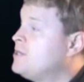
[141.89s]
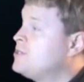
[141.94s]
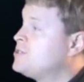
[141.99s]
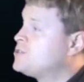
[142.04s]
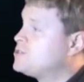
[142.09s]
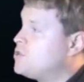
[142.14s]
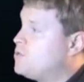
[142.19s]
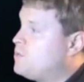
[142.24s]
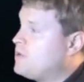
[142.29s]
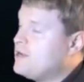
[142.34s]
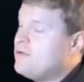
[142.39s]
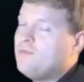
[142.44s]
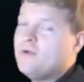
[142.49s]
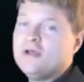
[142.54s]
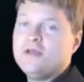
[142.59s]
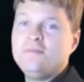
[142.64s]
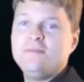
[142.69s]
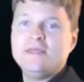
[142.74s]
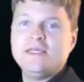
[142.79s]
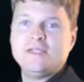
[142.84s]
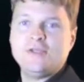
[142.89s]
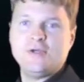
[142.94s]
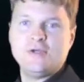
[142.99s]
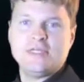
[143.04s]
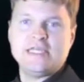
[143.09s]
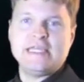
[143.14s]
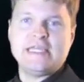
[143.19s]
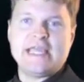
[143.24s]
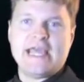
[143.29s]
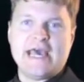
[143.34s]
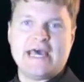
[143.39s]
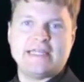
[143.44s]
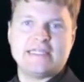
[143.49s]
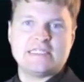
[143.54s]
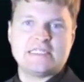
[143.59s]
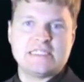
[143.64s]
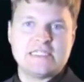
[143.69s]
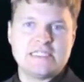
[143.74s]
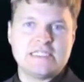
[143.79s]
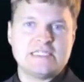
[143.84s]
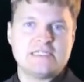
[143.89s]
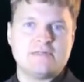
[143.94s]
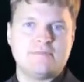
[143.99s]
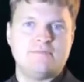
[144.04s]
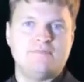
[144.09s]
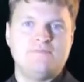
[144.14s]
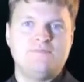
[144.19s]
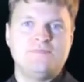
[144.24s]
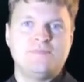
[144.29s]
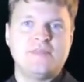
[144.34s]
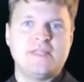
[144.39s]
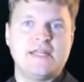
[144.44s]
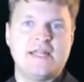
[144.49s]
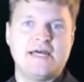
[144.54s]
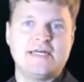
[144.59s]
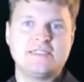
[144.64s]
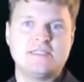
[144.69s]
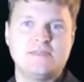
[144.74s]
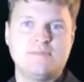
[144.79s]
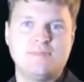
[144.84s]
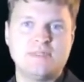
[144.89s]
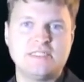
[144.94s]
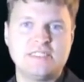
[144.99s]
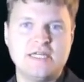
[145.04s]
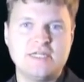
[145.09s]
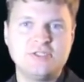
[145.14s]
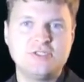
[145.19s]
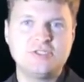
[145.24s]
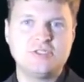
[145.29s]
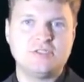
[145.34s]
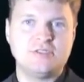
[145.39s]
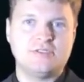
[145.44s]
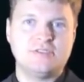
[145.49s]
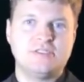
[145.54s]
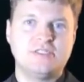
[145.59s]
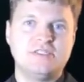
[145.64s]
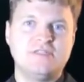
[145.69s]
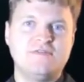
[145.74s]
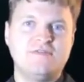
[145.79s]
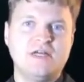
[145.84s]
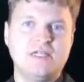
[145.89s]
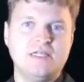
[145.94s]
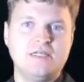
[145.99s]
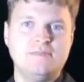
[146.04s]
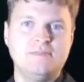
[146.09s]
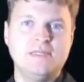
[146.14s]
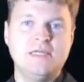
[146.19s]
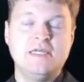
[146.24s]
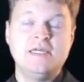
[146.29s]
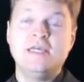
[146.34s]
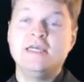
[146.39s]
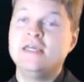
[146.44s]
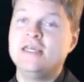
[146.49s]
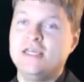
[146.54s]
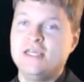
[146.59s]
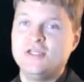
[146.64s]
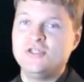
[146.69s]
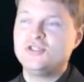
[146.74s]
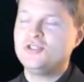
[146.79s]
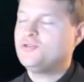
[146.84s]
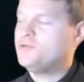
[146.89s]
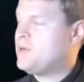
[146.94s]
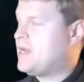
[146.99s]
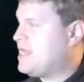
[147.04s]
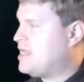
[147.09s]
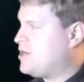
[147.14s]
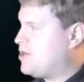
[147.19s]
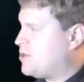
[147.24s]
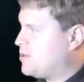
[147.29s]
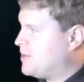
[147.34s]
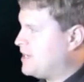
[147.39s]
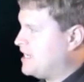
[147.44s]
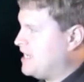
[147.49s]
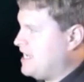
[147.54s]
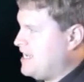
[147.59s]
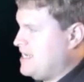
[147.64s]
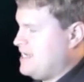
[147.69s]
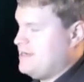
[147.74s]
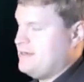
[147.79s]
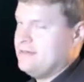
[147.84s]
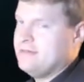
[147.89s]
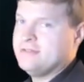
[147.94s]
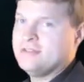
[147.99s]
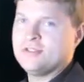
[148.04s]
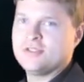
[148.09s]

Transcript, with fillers: So we will be looking at a system that has the potential to develop into a hurricane.